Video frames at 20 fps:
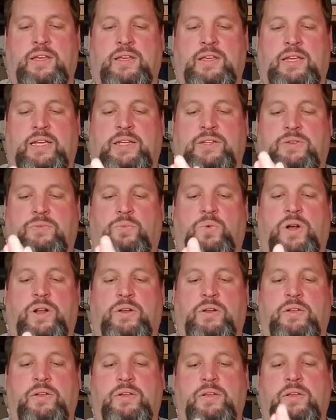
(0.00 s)
is what
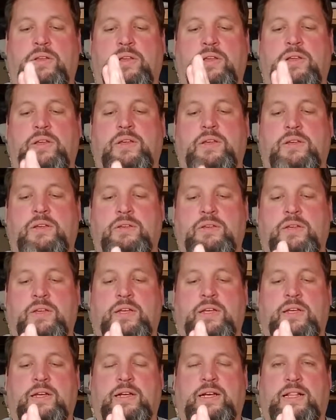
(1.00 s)

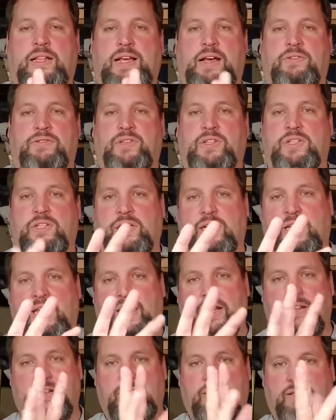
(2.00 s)
allows us to
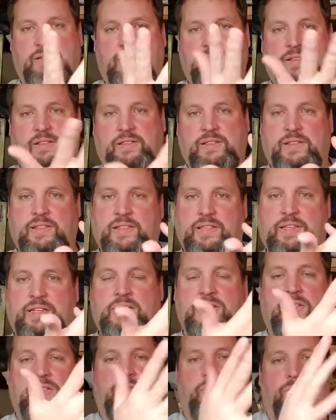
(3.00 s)
get these other